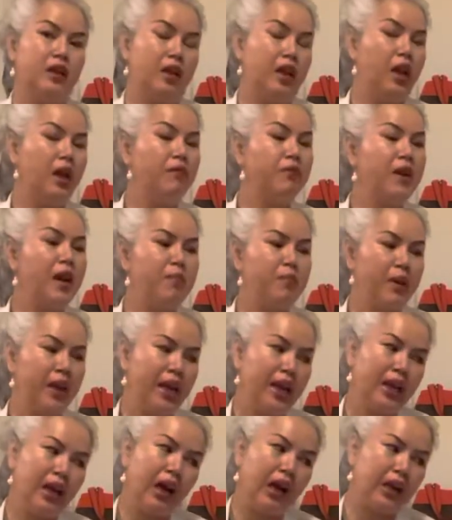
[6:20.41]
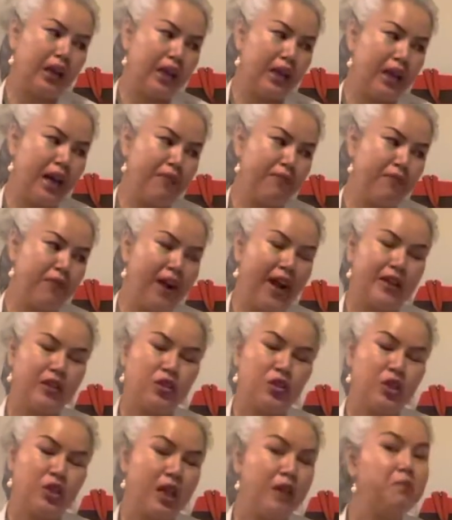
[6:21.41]
If they play long enough, 5 to
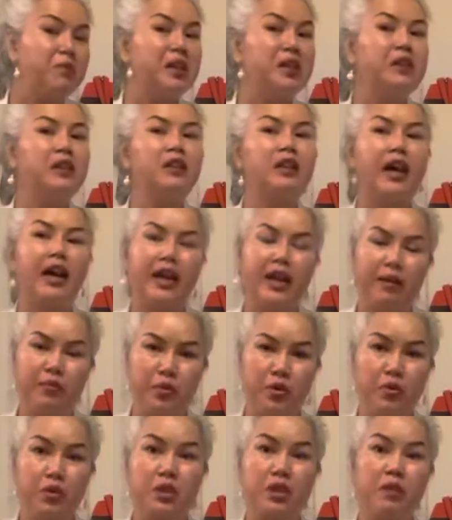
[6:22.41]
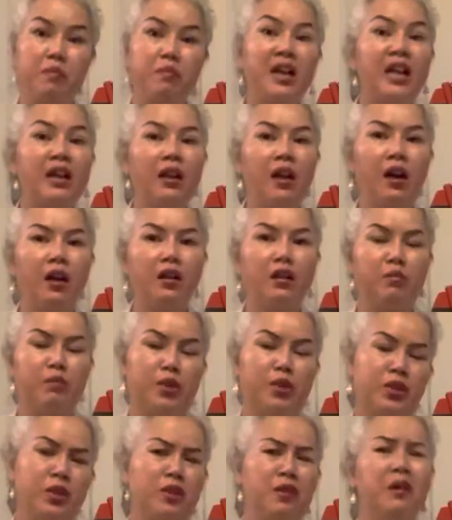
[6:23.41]
10 minutes, I have to skip that long
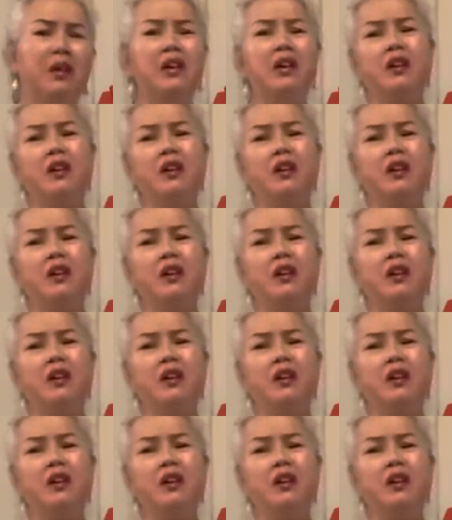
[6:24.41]
commercial.